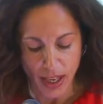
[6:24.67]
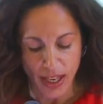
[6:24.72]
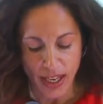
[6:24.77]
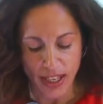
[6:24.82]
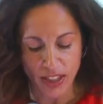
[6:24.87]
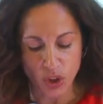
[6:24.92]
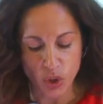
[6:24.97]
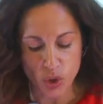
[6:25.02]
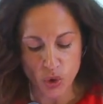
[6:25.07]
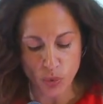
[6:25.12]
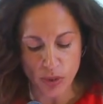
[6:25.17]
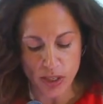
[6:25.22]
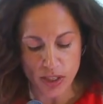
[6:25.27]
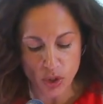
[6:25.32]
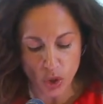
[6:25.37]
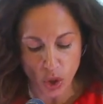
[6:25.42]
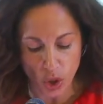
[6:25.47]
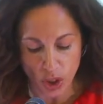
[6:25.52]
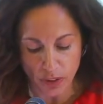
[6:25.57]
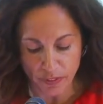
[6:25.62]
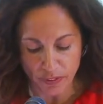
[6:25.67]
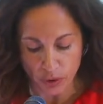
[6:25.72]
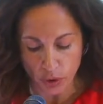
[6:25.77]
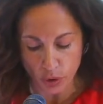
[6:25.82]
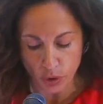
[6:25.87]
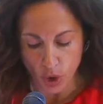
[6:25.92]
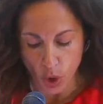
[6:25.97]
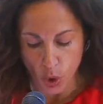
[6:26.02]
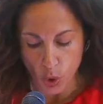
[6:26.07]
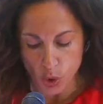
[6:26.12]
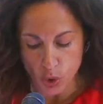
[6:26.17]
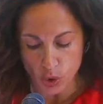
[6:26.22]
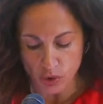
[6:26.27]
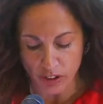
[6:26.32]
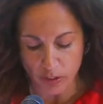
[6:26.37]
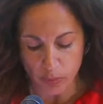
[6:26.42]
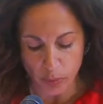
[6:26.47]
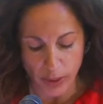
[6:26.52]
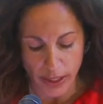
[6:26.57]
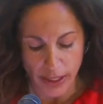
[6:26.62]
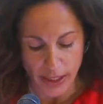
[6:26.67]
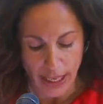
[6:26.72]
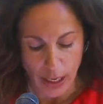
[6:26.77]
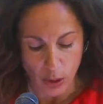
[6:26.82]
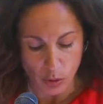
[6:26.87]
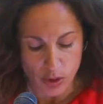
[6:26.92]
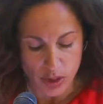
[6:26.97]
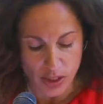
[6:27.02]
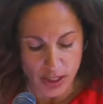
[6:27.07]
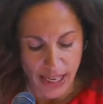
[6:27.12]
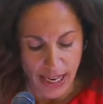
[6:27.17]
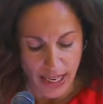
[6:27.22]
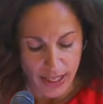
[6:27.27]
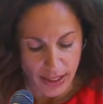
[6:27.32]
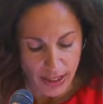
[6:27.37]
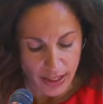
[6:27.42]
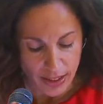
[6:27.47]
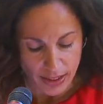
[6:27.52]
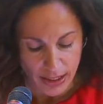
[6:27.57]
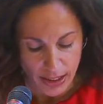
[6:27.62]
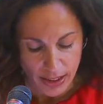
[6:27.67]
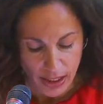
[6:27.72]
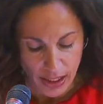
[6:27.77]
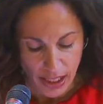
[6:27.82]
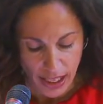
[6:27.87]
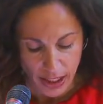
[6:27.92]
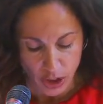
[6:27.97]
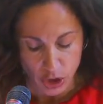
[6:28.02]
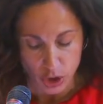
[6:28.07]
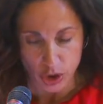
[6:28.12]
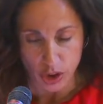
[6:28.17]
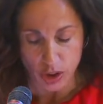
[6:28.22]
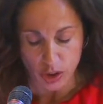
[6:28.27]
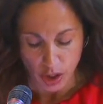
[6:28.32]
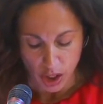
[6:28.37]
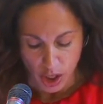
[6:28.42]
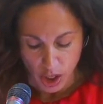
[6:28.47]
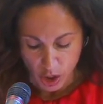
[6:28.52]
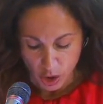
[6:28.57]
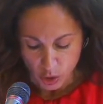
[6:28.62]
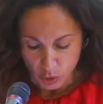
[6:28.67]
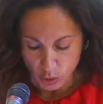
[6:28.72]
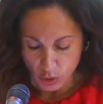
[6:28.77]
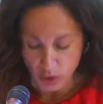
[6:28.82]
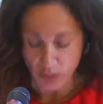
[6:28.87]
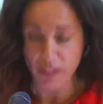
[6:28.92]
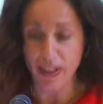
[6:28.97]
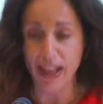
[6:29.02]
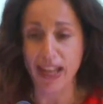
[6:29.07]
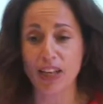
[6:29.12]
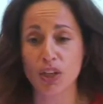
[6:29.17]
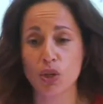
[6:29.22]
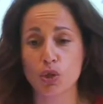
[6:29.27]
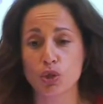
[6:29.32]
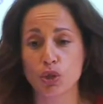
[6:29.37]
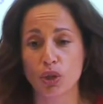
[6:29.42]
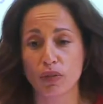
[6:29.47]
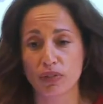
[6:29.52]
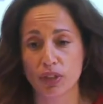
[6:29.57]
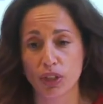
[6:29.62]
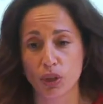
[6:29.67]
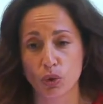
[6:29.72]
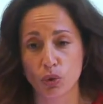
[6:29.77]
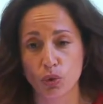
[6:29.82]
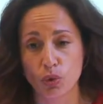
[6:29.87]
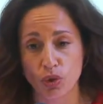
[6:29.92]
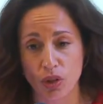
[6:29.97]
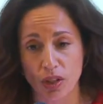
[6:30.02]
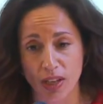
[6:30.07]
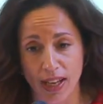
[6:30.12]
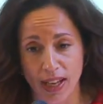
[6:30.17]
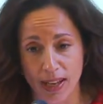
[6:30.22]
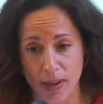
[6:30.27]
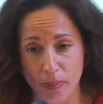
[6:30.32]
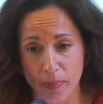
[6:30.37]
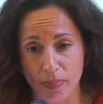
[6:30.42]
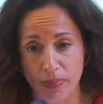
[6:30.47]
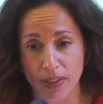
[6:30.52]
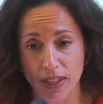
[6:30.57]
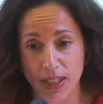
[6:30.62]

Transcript: It is reserved for those who have played outstanding dedication to the values of Tikkun Olam,